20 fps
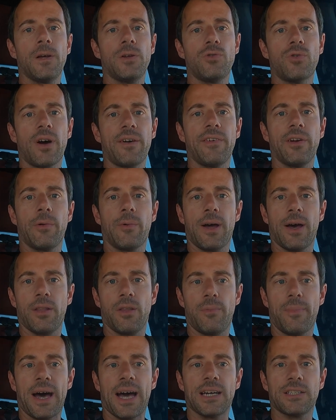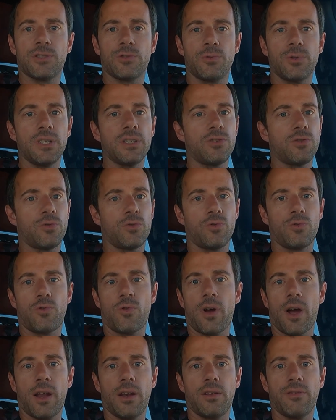driving around the back streets
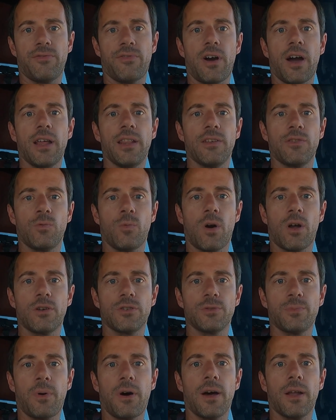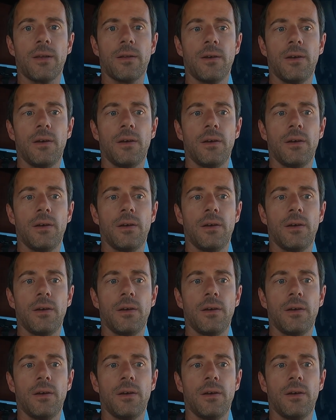trying to find this water spot.